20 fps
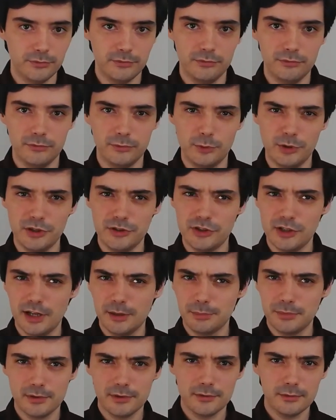3
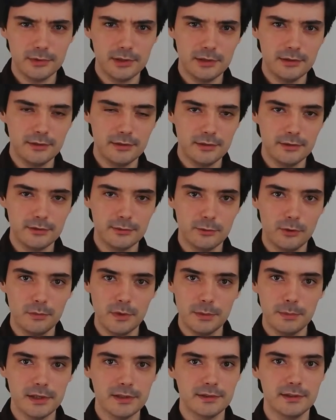chapters within the
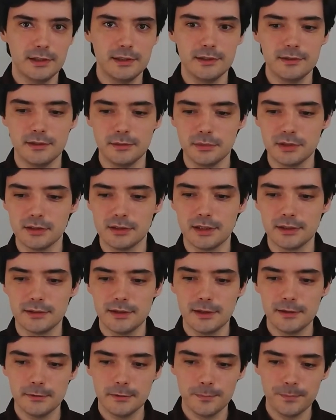Suomen study, something like that.